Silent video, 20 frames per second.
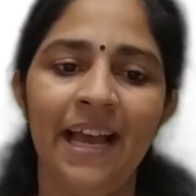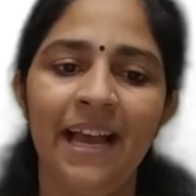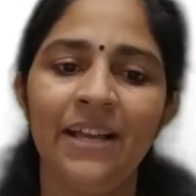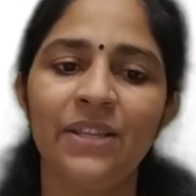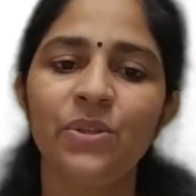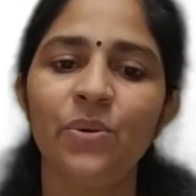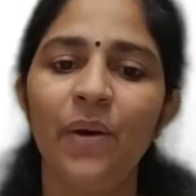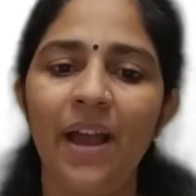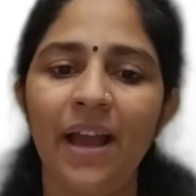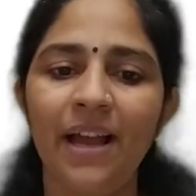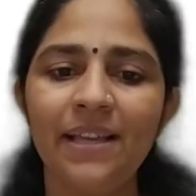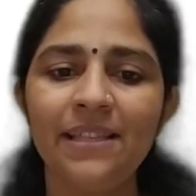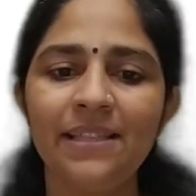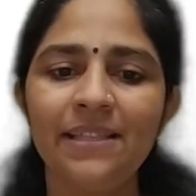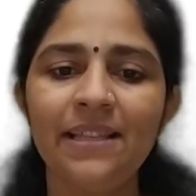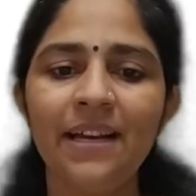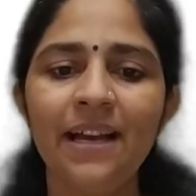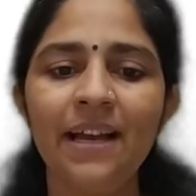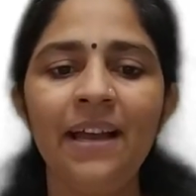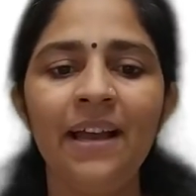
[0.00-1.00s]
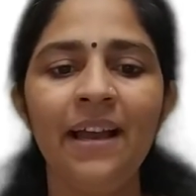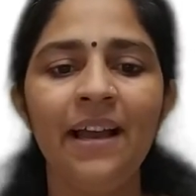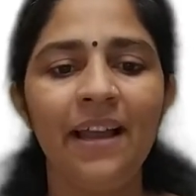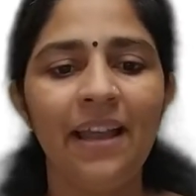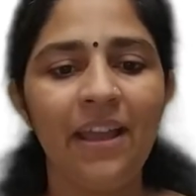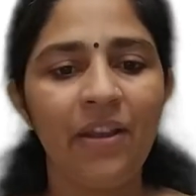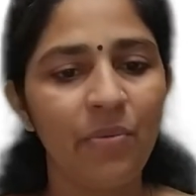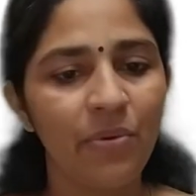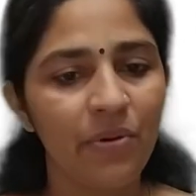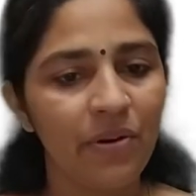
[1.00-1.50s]
So as the
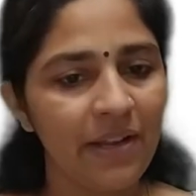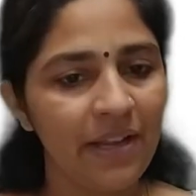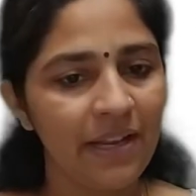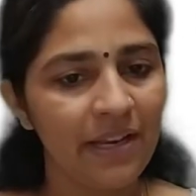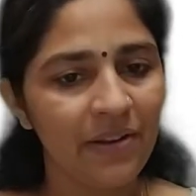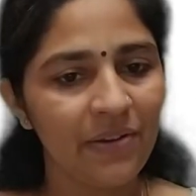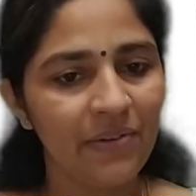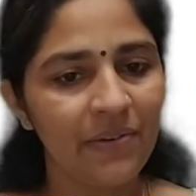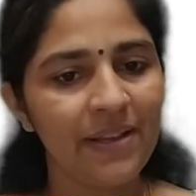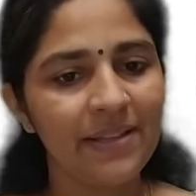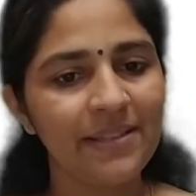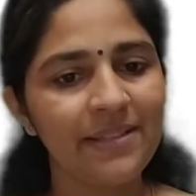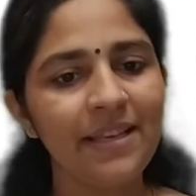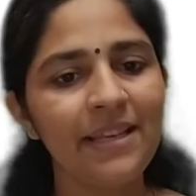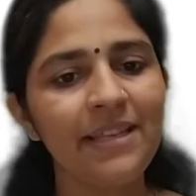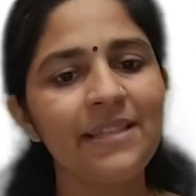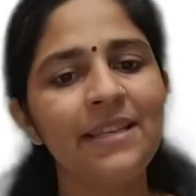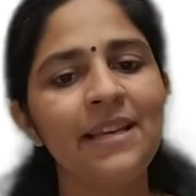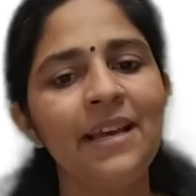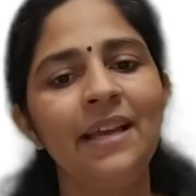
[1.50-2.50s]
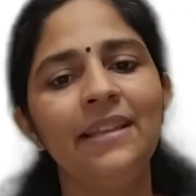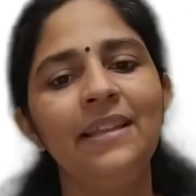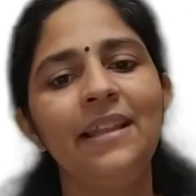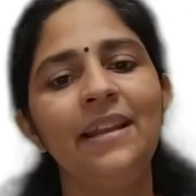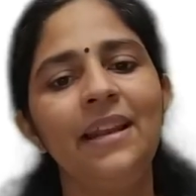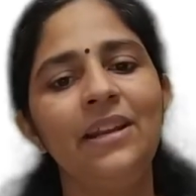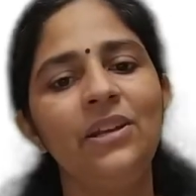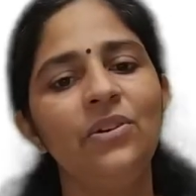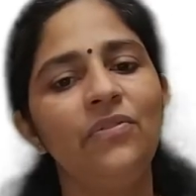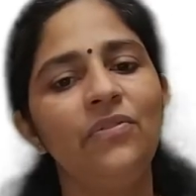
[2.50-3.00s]
humidity increases, the
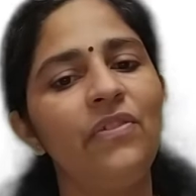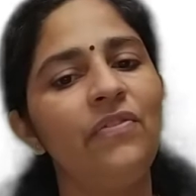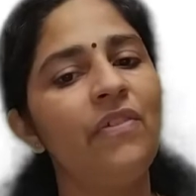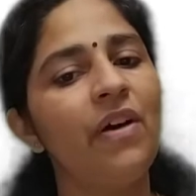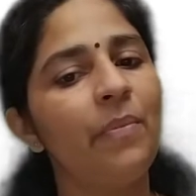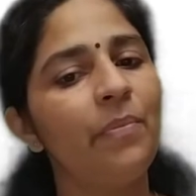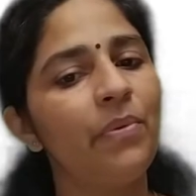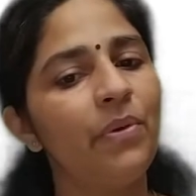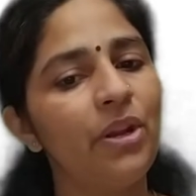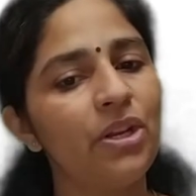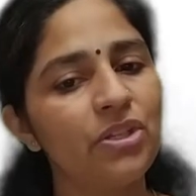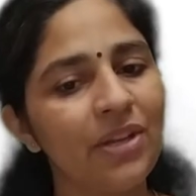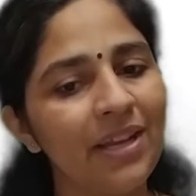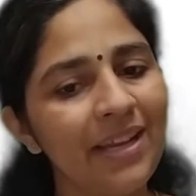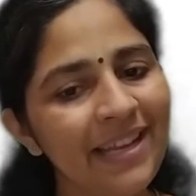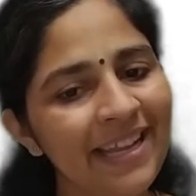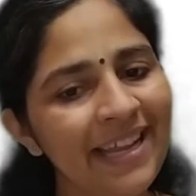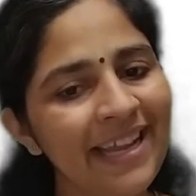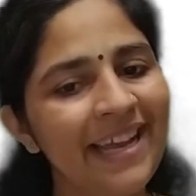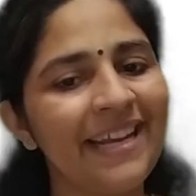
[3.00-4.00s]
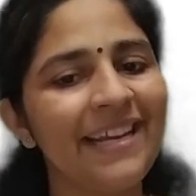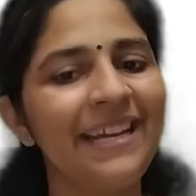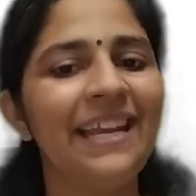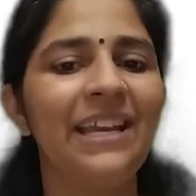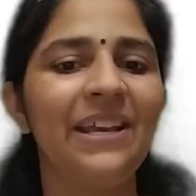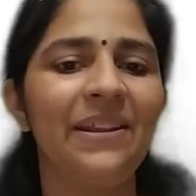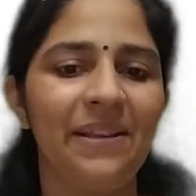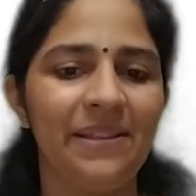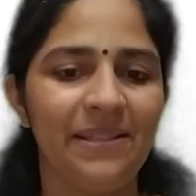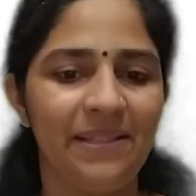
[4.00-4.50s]
rate evaporation
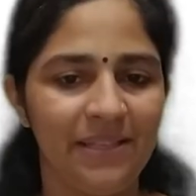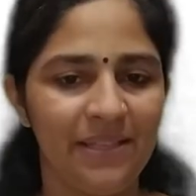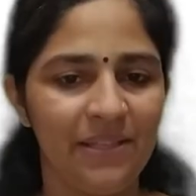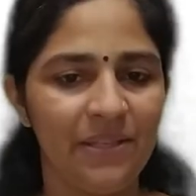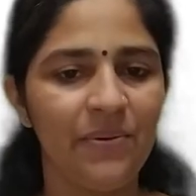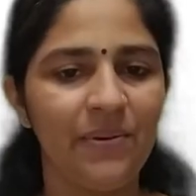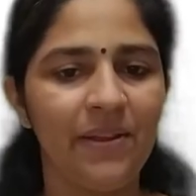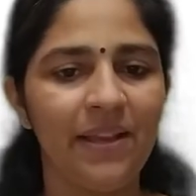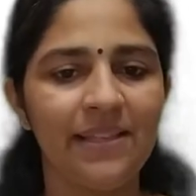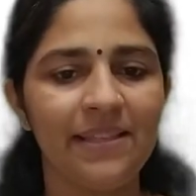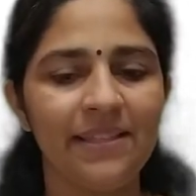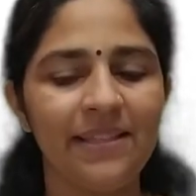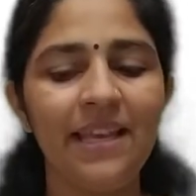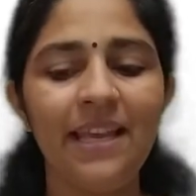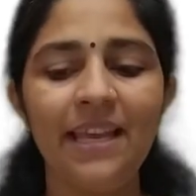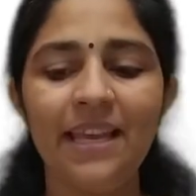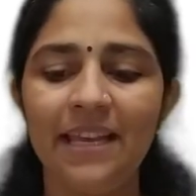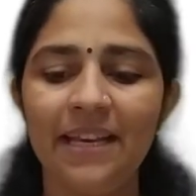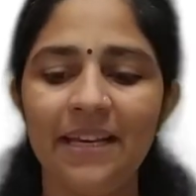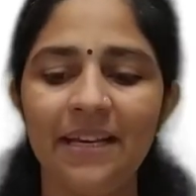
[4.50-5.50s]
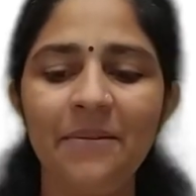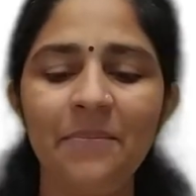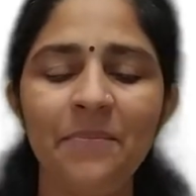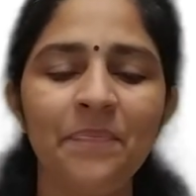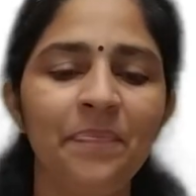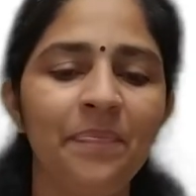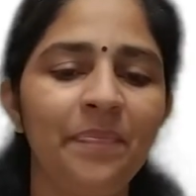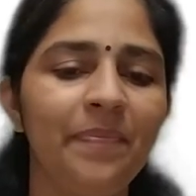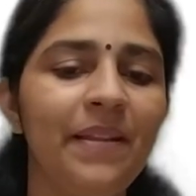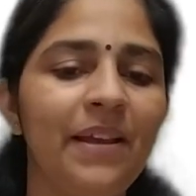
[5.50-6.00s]
decreases. You can see here
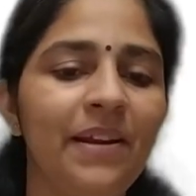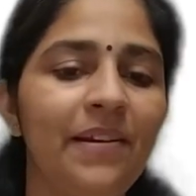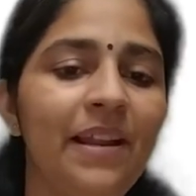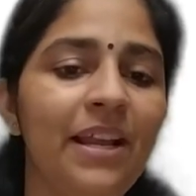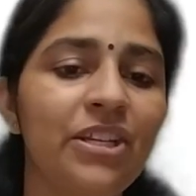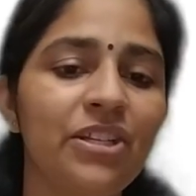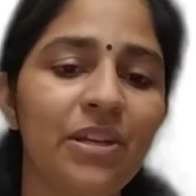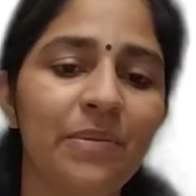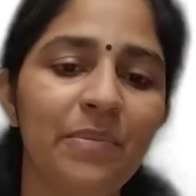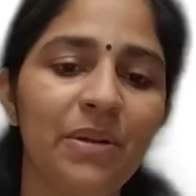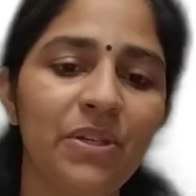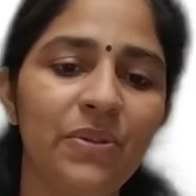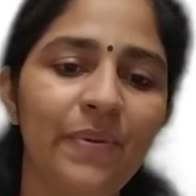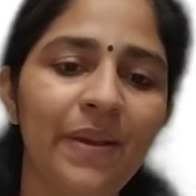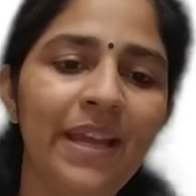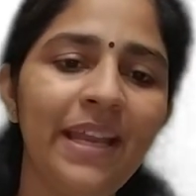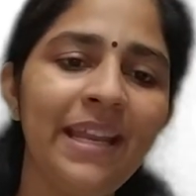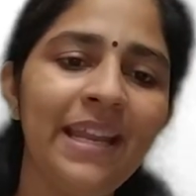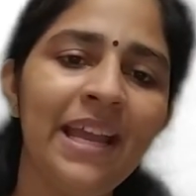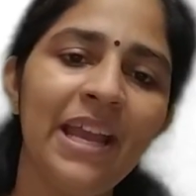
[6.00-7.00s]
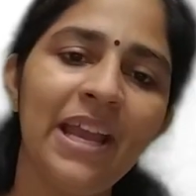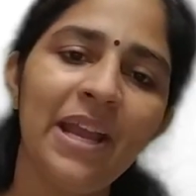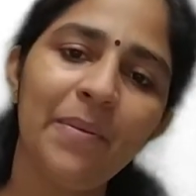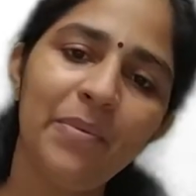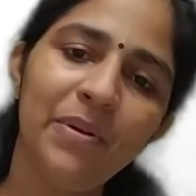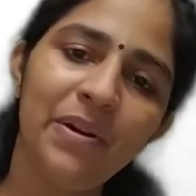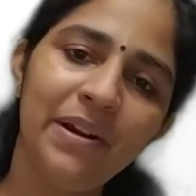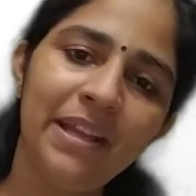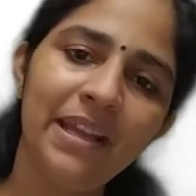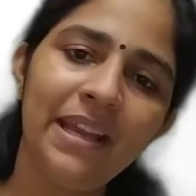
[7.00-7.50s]
the relation between
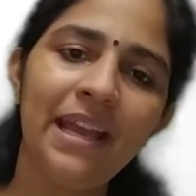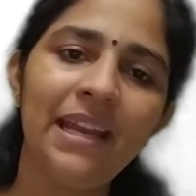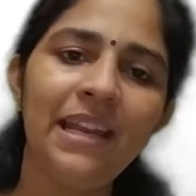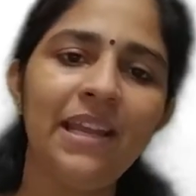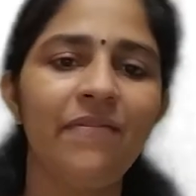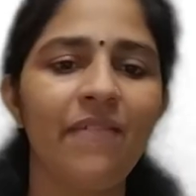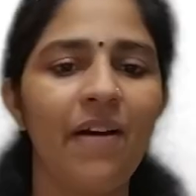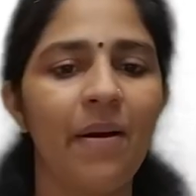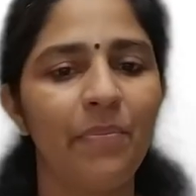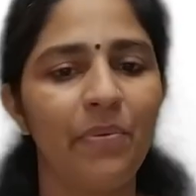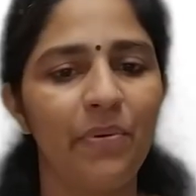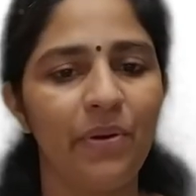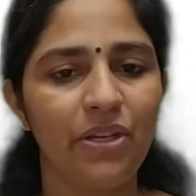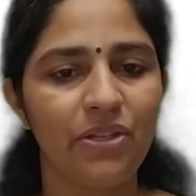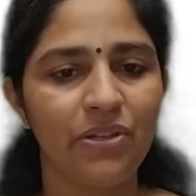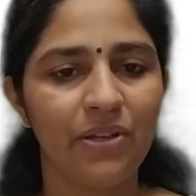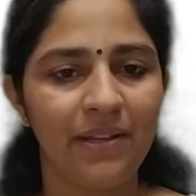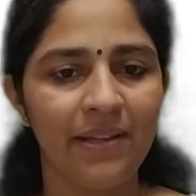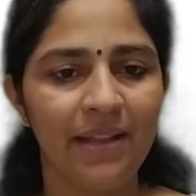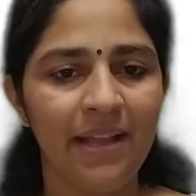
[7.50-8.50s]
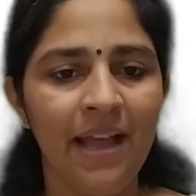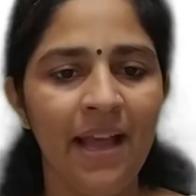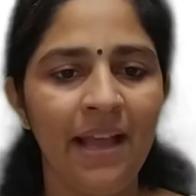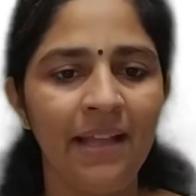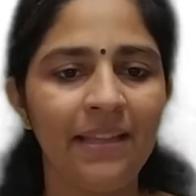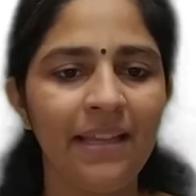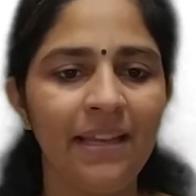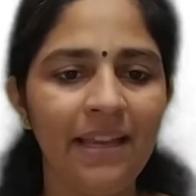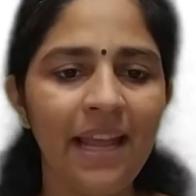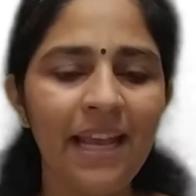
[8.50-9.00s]
humidity and evaporation.
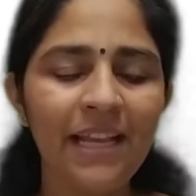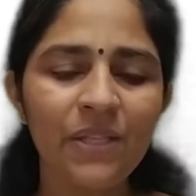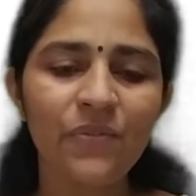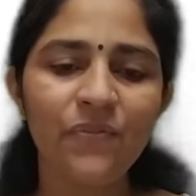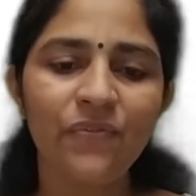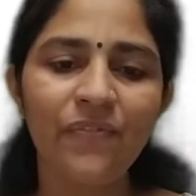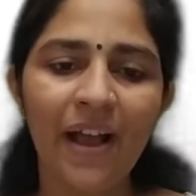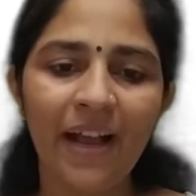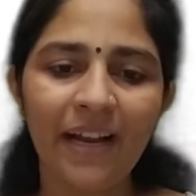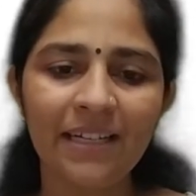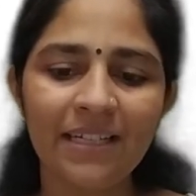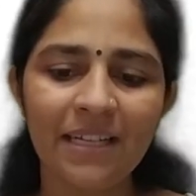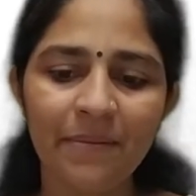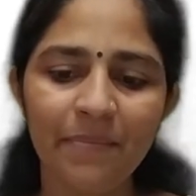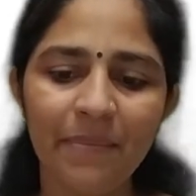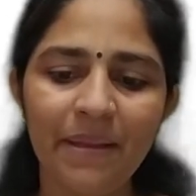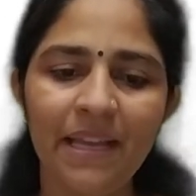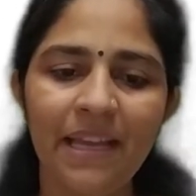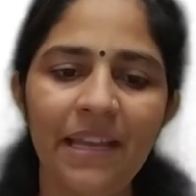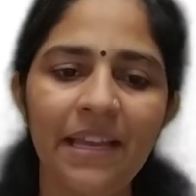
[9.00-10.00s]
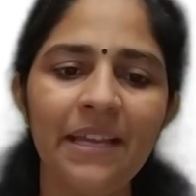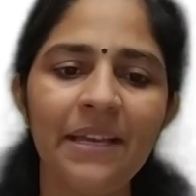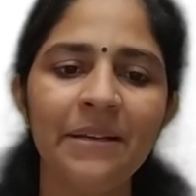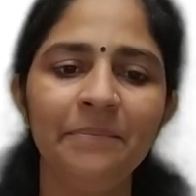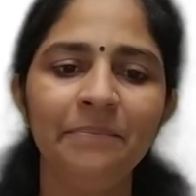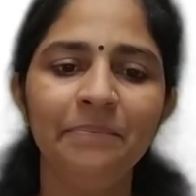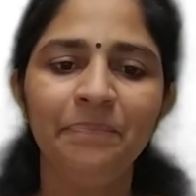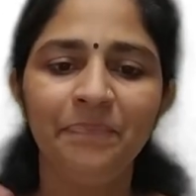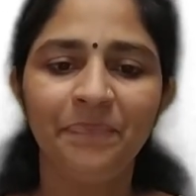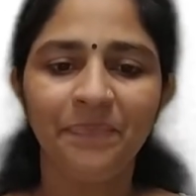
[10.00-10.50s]
The next factor being,